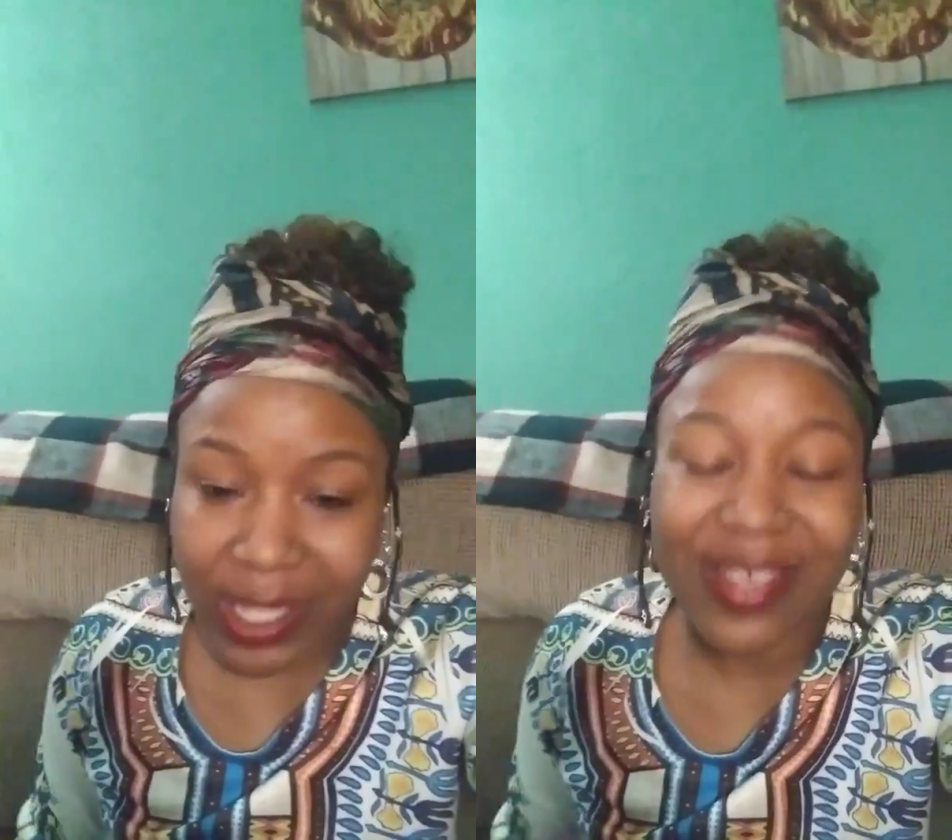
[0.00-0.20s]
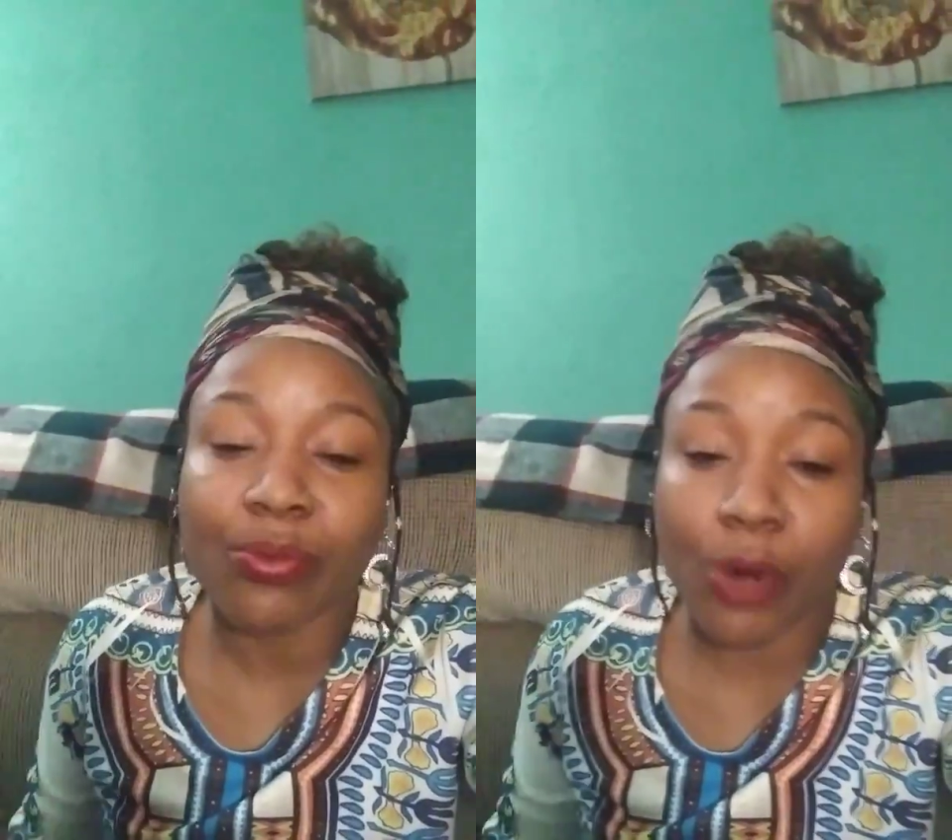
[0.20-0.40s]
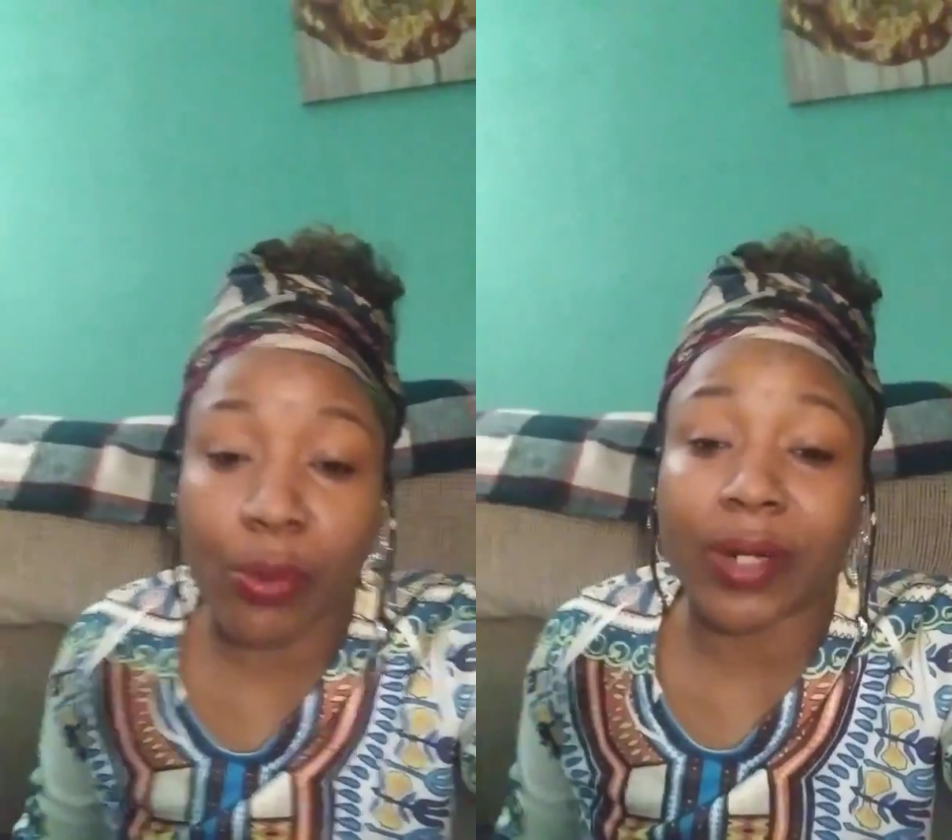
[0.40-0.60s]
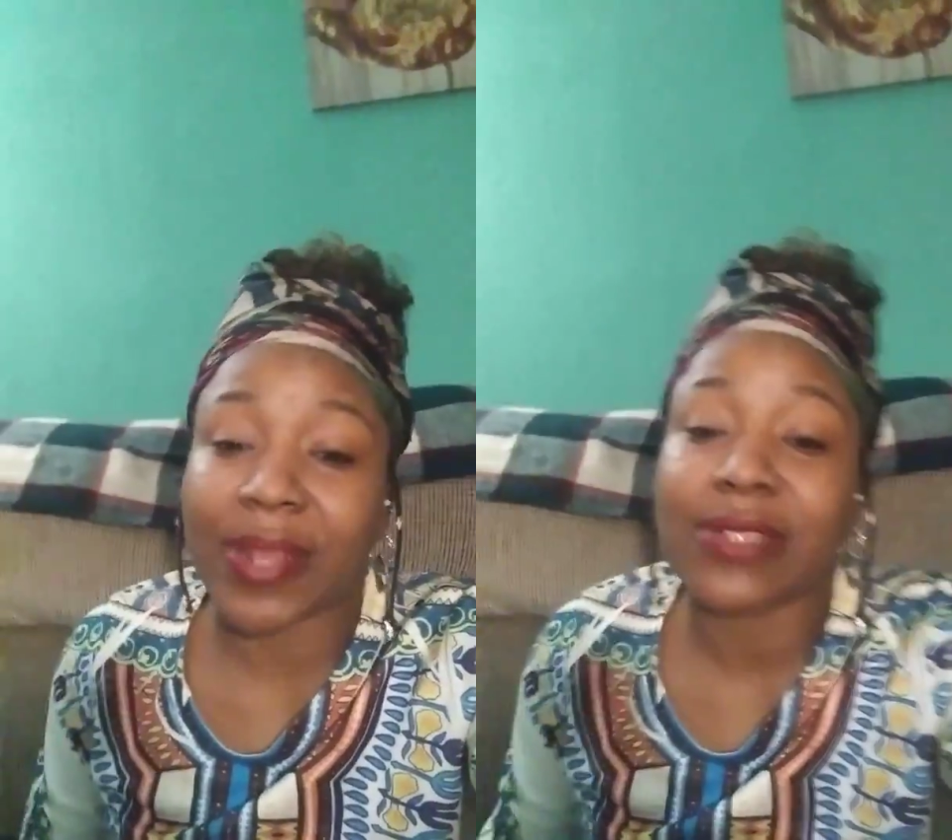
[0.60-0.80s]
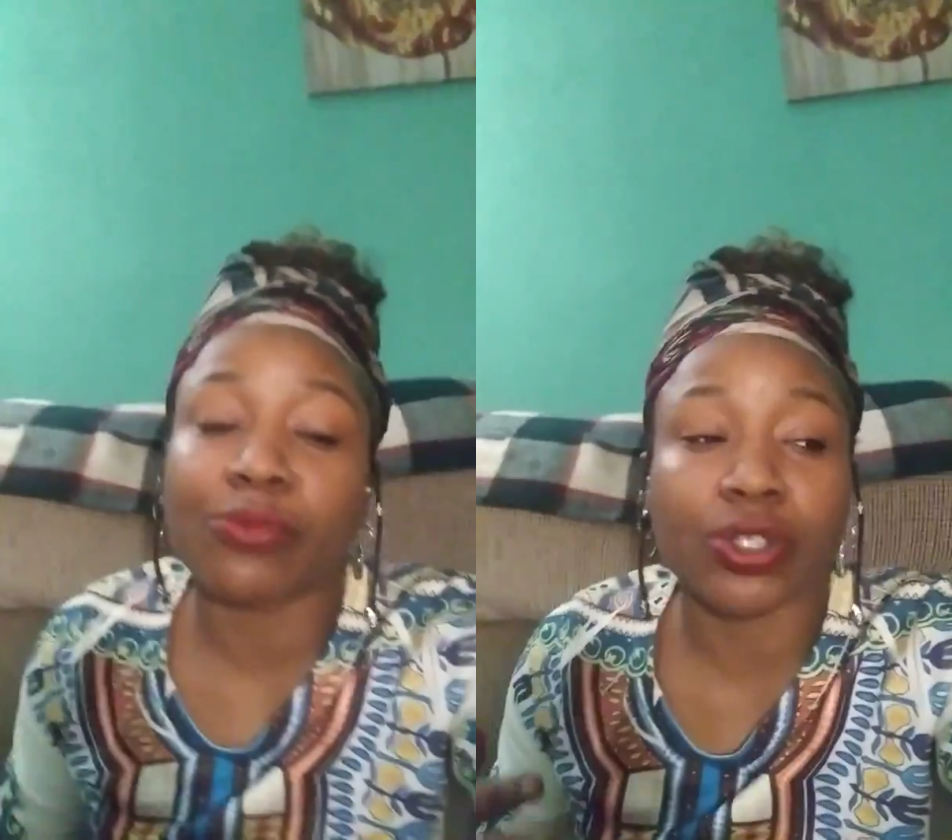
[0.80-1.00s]
Something wrong with them.
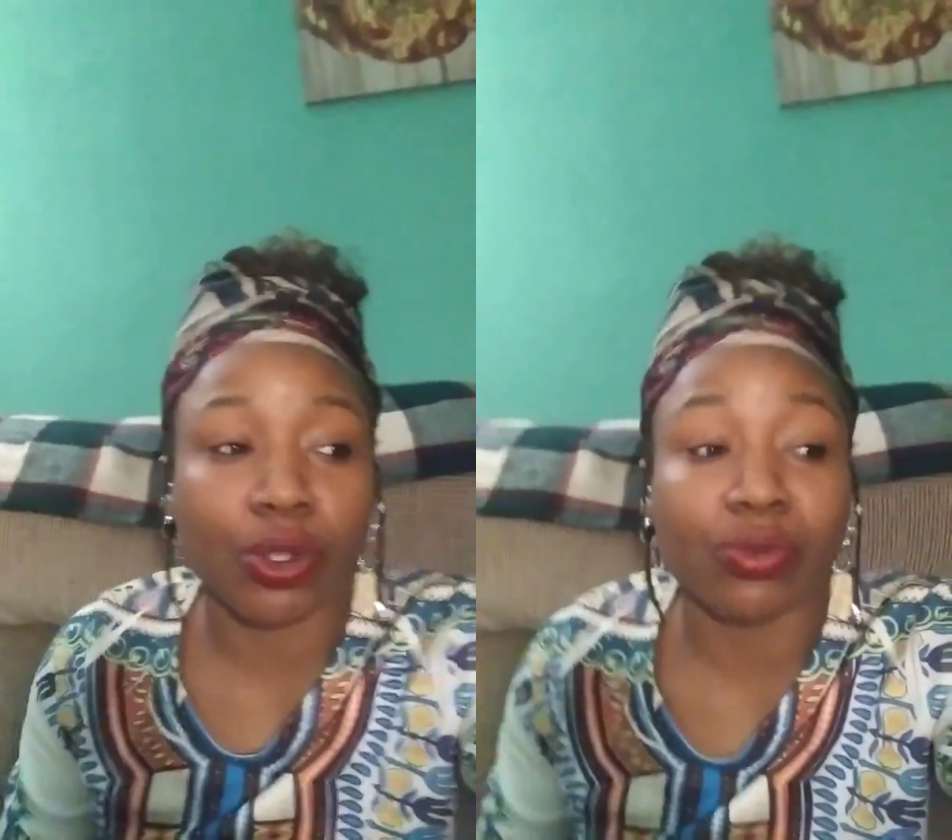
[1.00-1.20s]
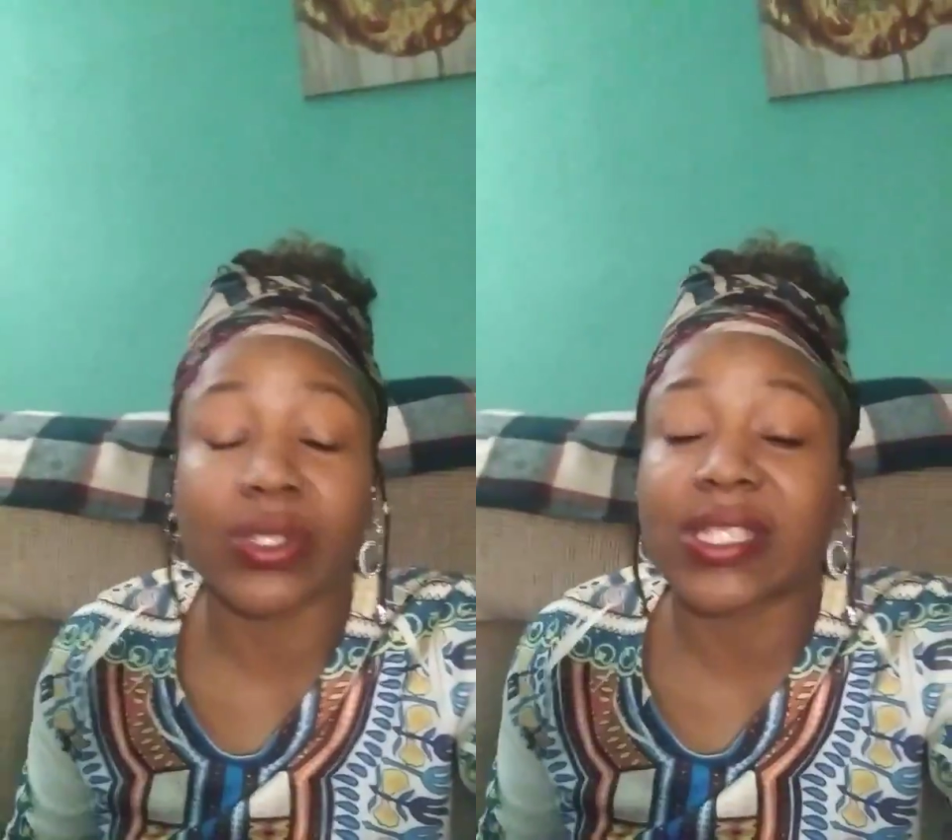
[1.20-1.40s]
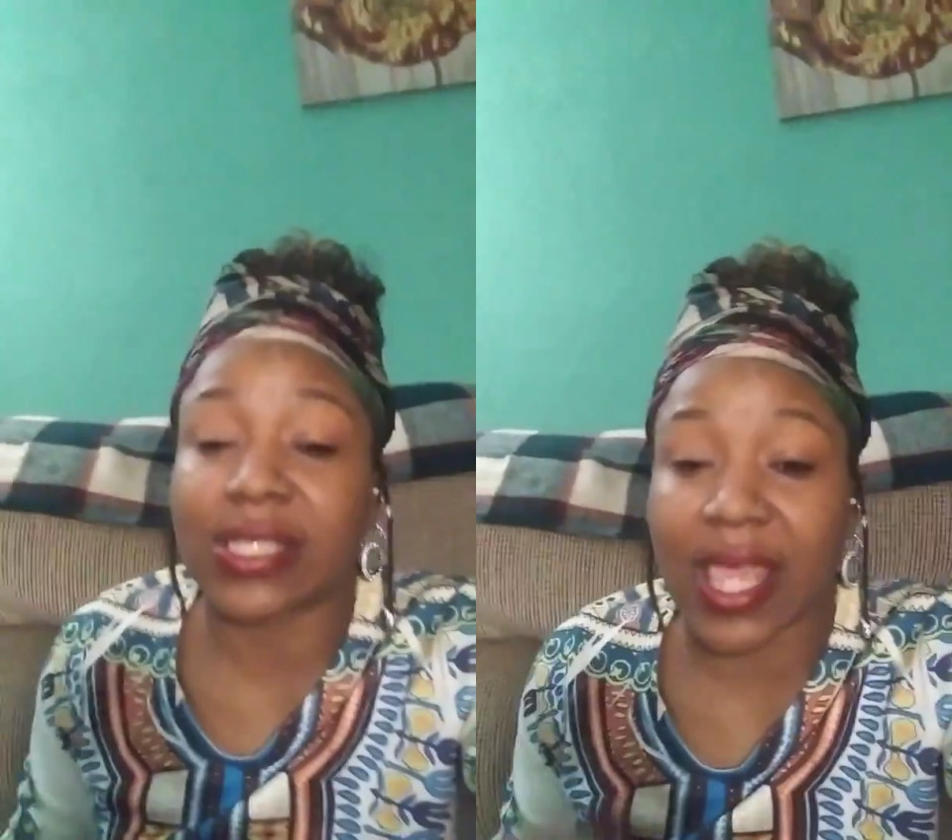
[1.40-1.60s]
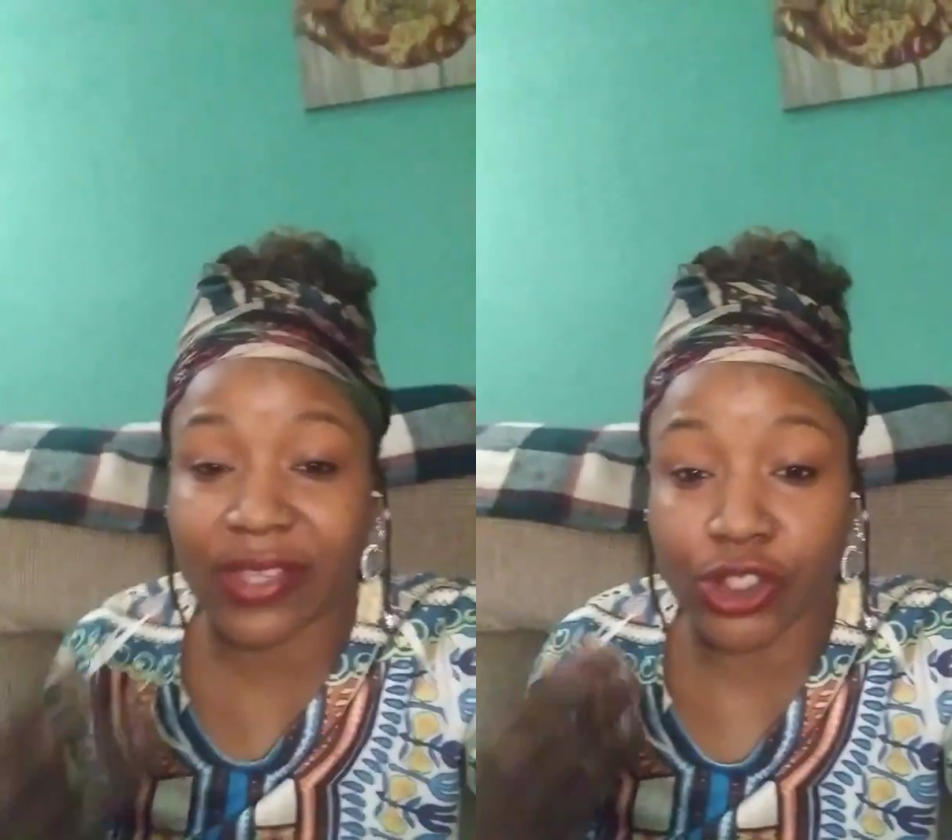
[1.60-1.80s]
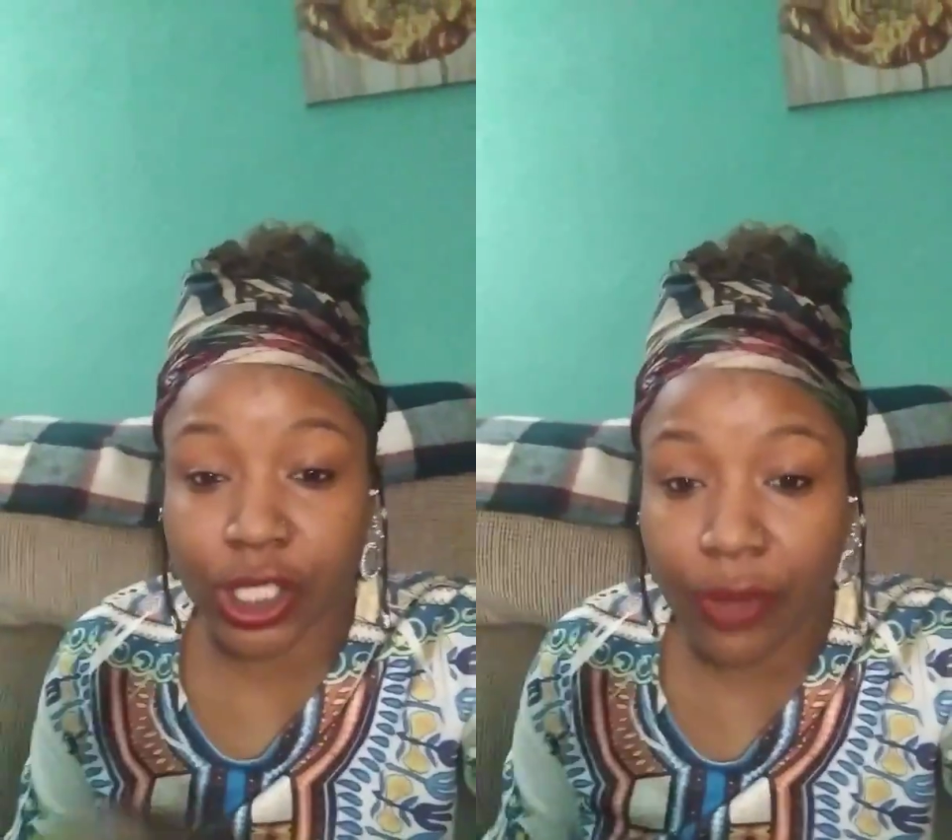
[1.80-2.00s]
That's more so their
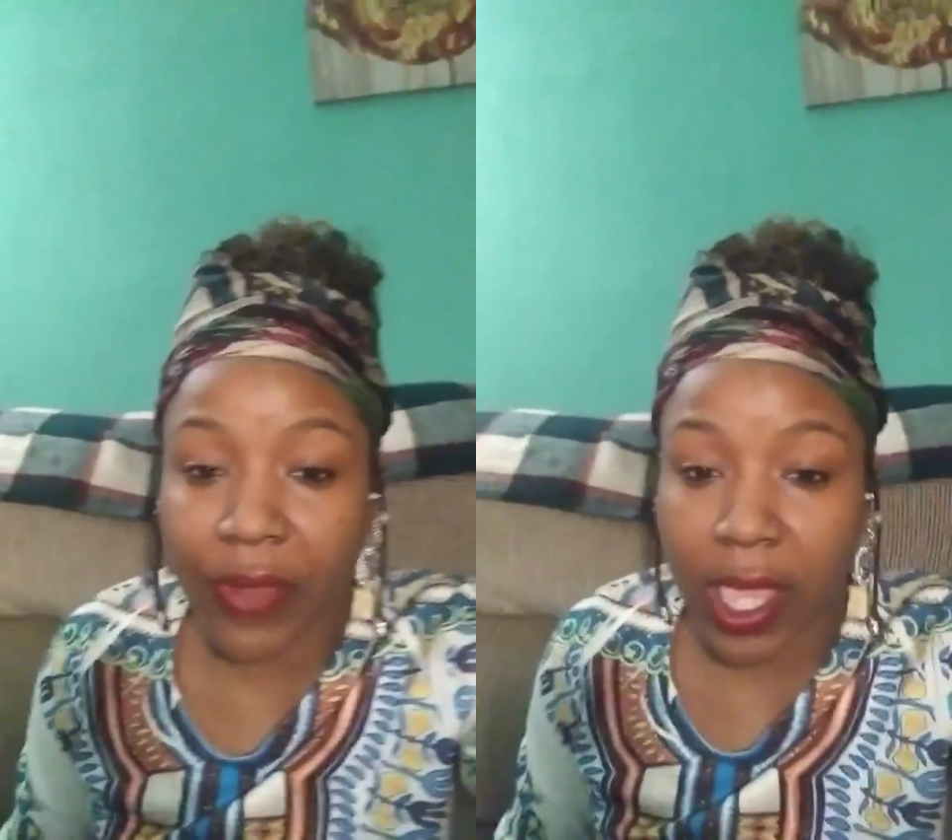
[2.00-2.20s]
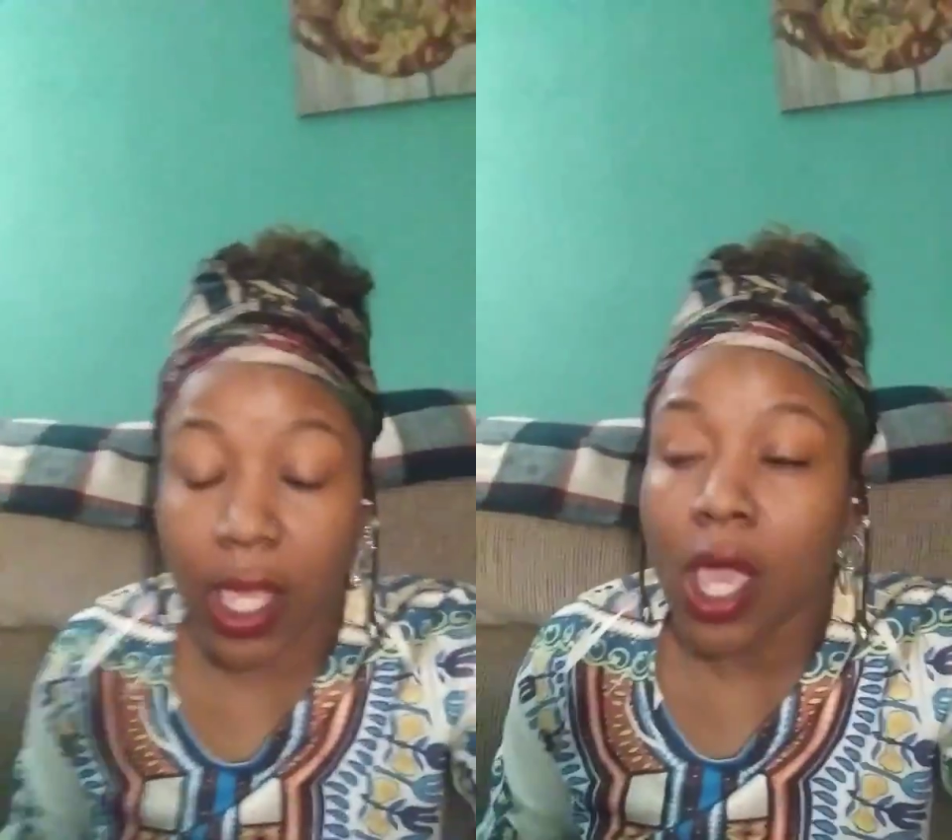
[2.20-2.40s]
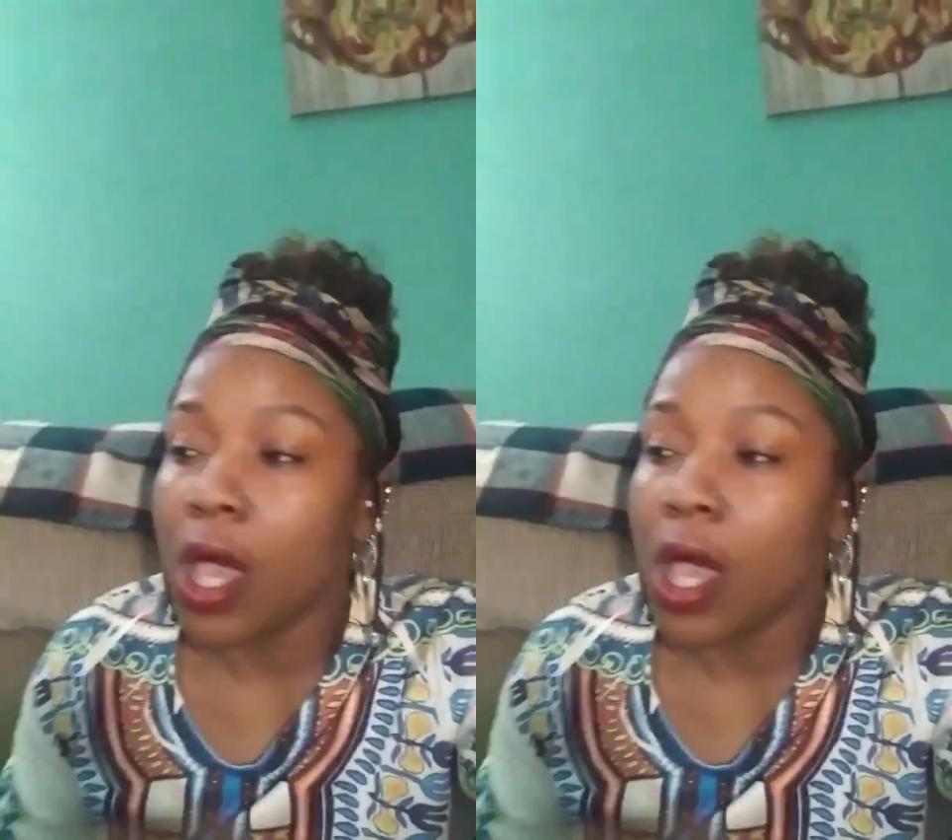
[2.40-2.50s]
self-hate.